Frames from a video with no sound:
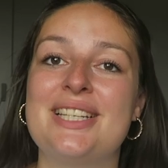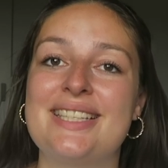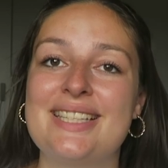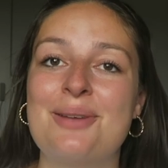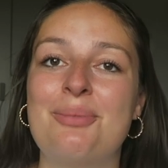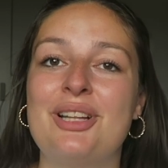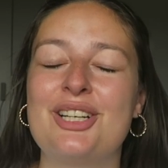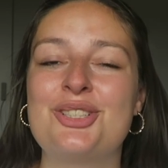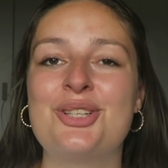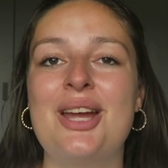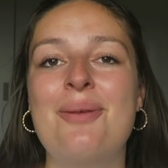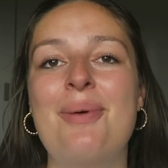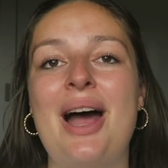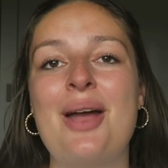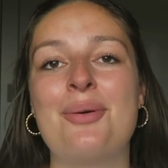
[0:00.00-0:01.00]
this similar
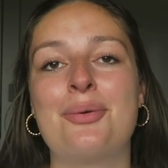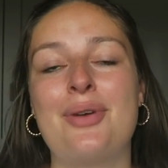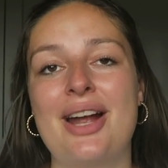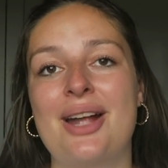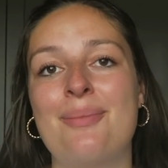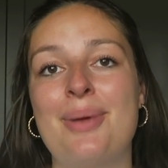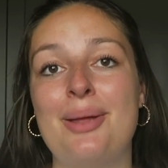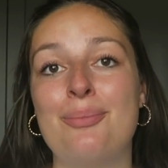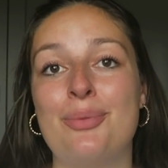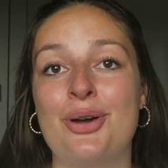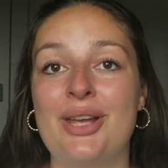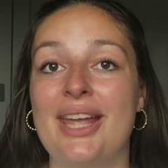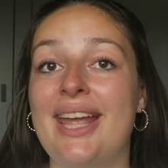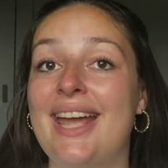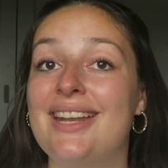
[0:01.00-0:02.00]
trip, I would recommend
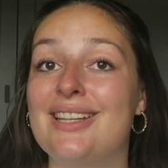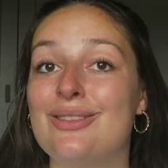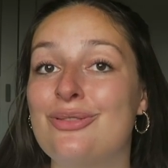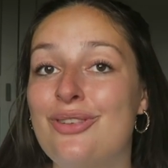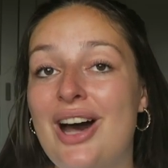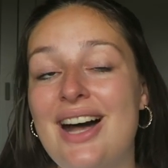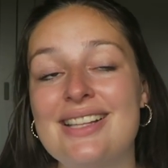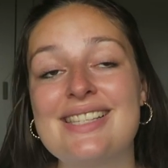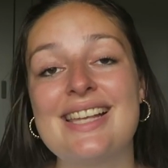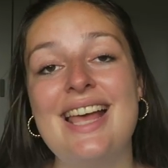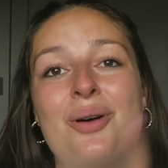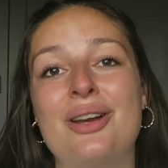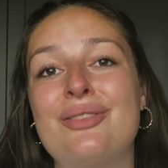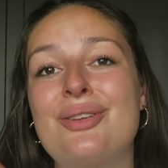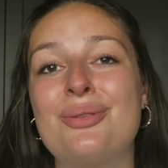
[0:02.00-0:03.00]
booking in advance.
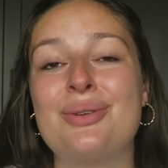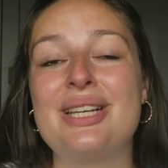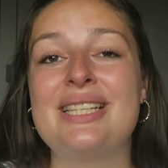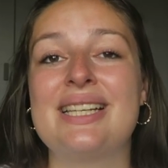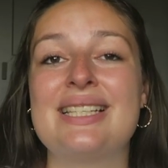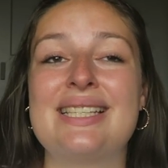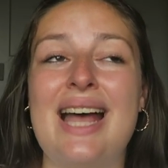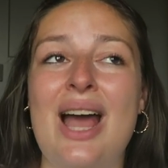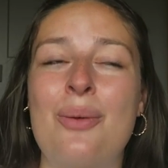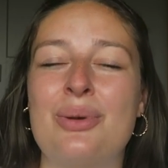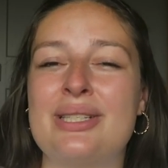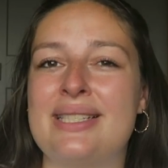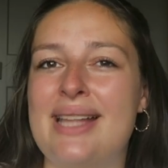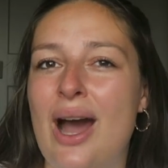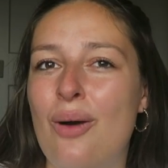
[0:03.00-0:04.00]
One of the reasons I
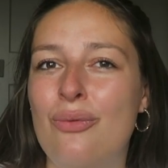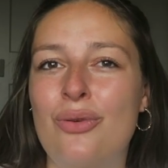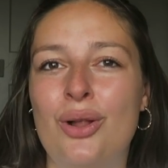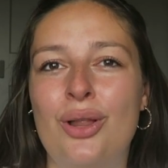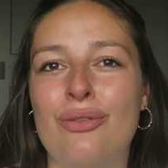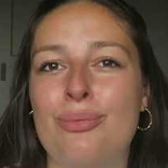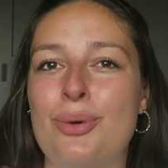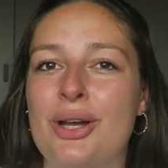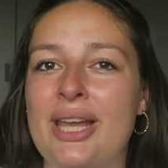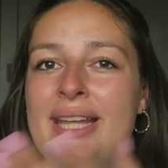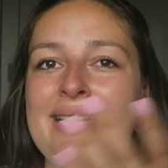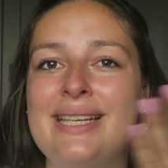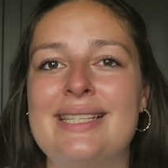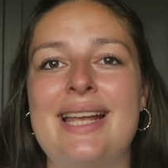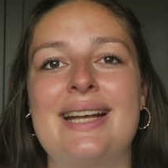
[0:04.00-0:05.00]
was doubtful of
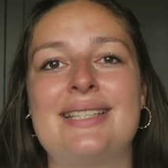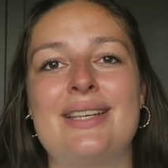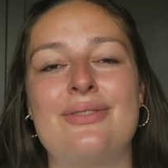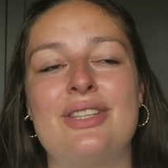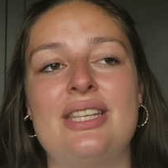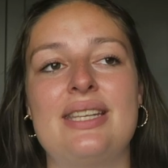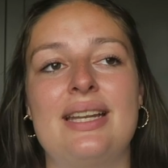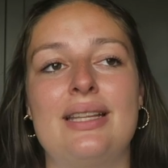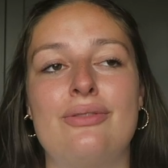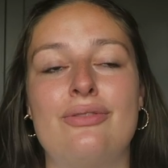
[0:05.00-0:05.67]
booking these activities in